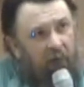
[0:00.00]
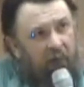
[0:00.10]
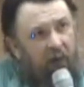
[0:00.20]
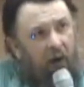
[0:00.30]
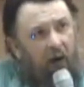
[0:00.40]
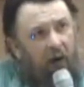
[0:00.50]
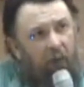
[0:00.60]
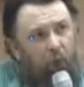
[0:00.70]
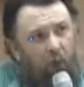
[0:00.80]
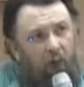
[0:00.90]
And
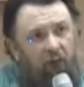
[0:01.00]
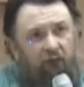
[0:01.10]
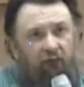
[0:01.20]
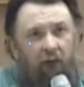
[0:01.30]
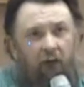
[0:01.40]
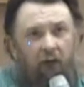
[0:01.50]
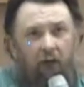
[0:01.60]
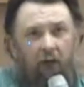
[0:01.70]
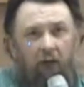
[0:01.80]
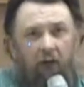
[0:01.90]
God works
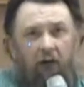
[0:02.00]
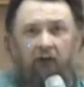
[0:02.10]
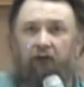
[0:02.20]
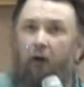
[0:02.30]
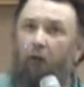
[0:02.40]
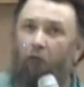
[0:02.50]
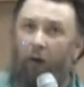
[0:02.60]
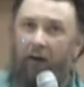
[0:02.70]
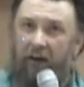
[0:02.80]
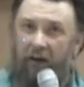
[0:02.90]
in His own
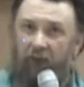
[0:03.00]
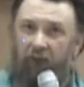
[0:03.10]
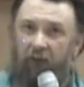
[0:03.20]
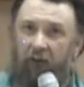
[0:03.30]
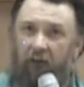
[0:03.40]
ways